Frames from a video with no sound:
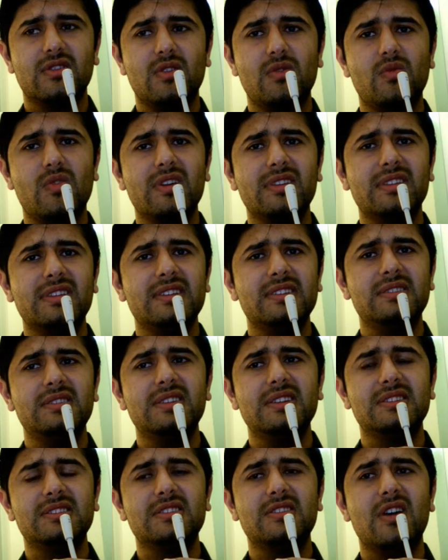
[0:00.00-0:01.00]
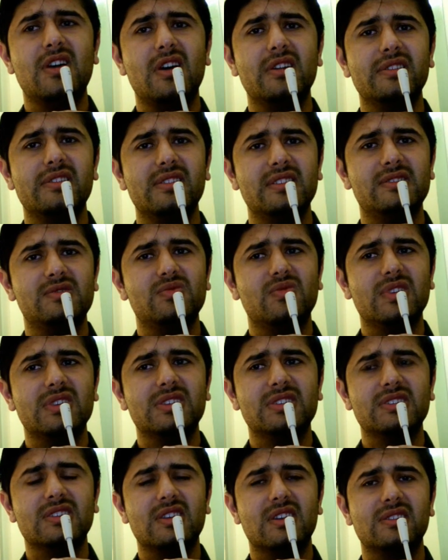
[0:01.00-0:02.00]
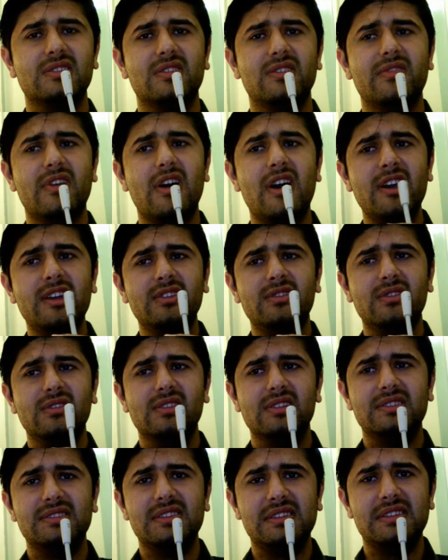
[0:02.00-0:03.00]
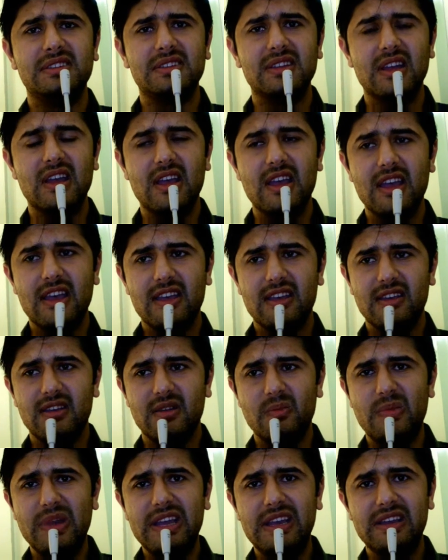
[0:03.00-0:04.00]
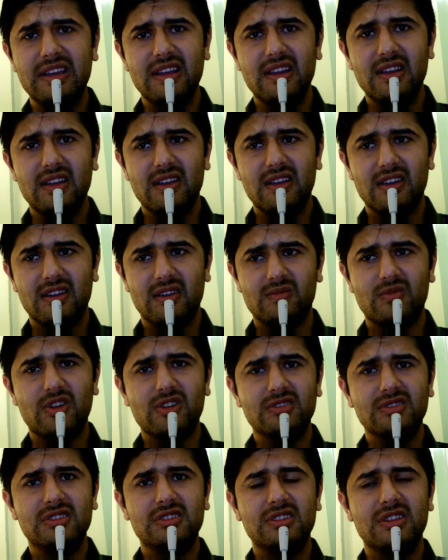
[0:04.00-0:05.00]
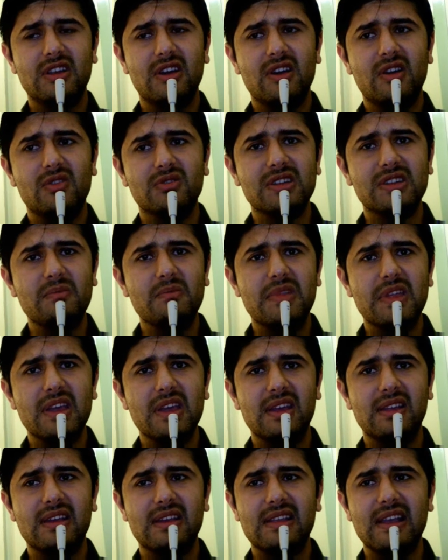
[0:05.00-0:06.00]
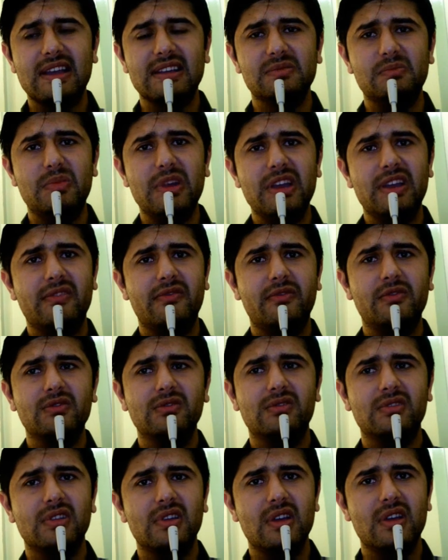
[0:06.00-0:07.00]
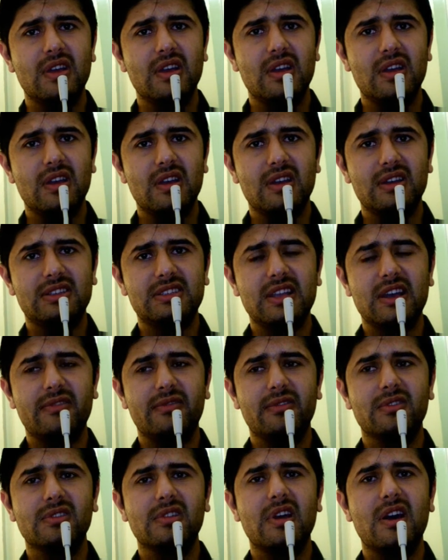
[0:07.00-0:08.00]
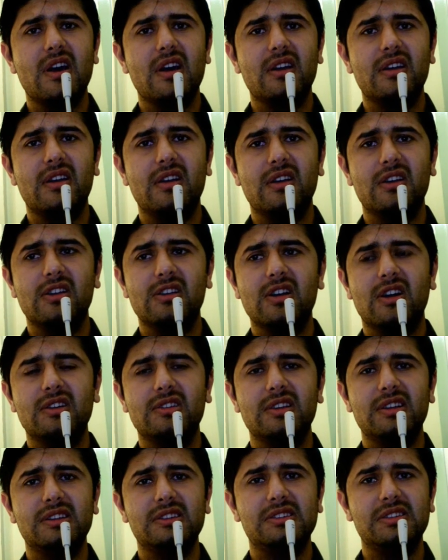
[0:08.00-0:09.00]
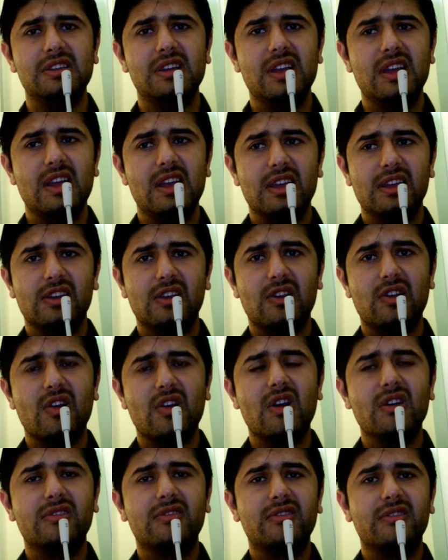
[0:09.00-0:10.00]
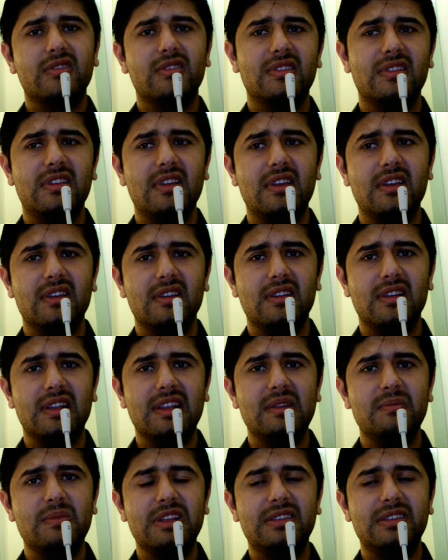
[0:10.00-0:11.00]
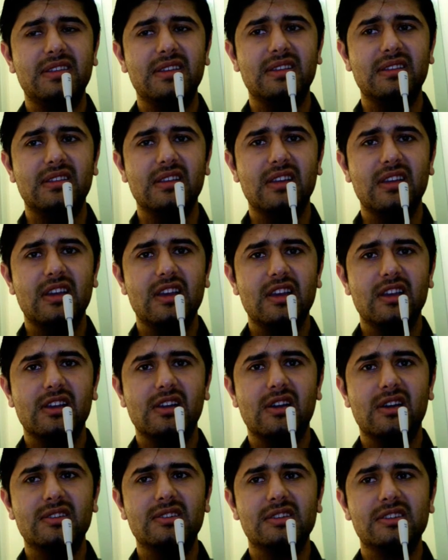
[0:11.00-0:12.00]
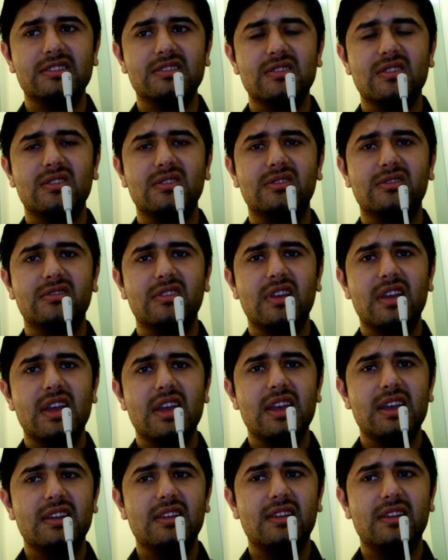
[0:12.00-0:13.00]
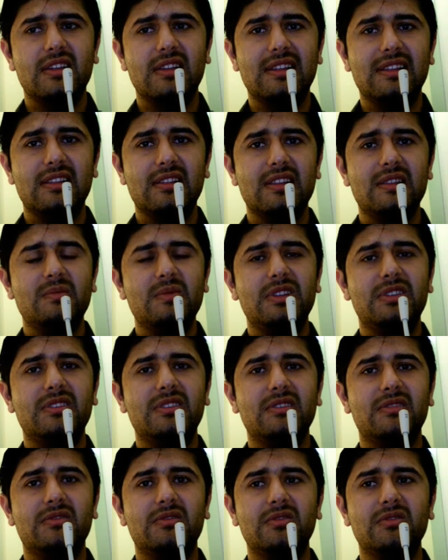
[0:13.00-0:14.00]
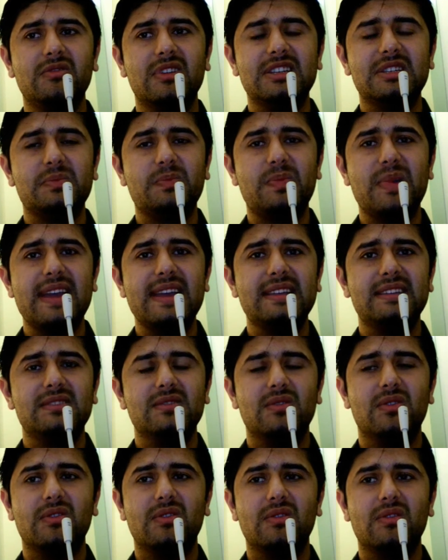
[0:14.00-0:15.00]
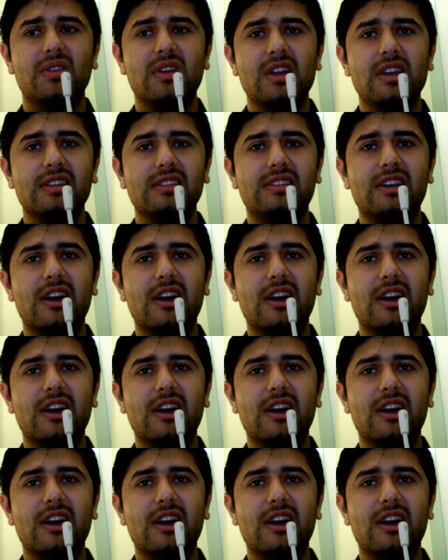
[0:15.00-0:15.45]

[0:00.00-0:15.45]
So what is this God? What kind of idol is this? A big monster or something that has big foot? Astaghfirullah, God is not limited. God is not limited to a space or